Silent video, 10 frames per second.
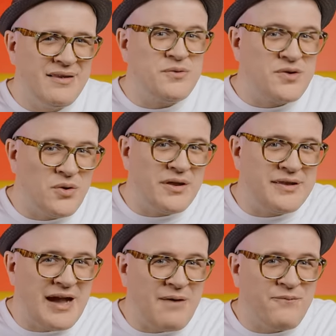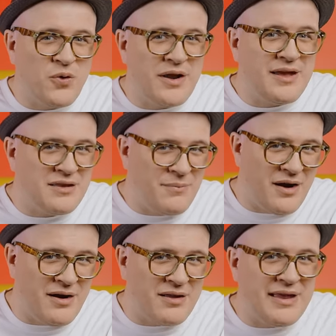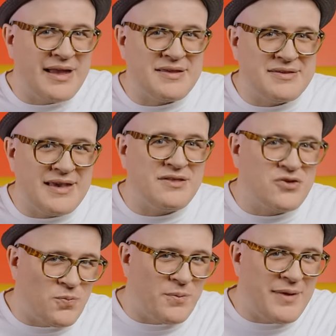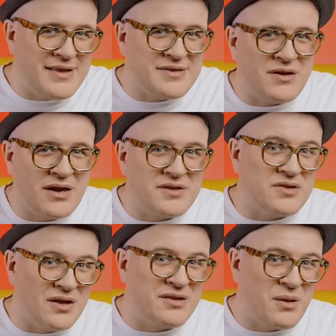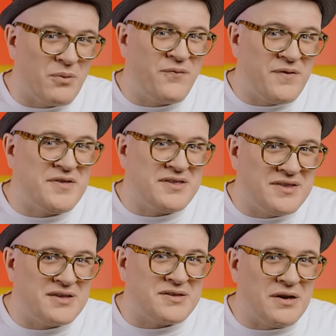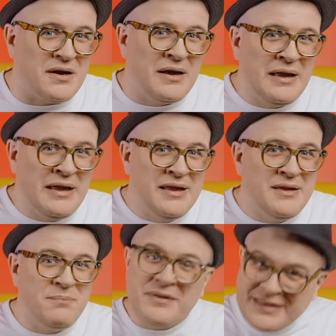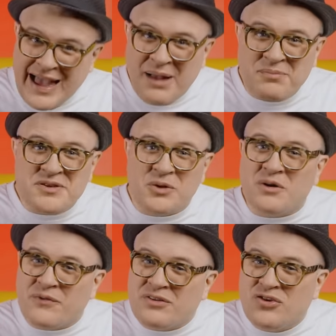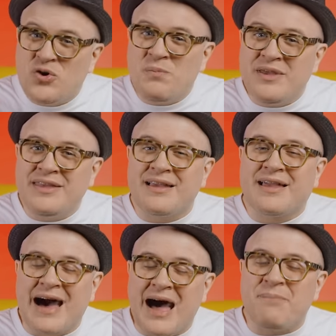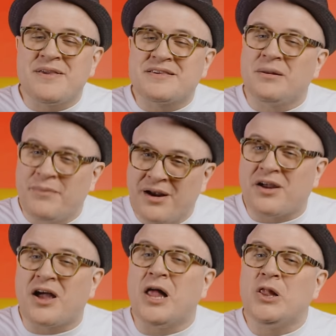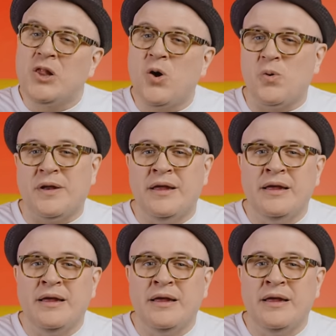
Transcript: It was their only top 40 hit in America. Like I said, Superman's song stalled at number 56 here. But the album sold over 2 million copies in America alone.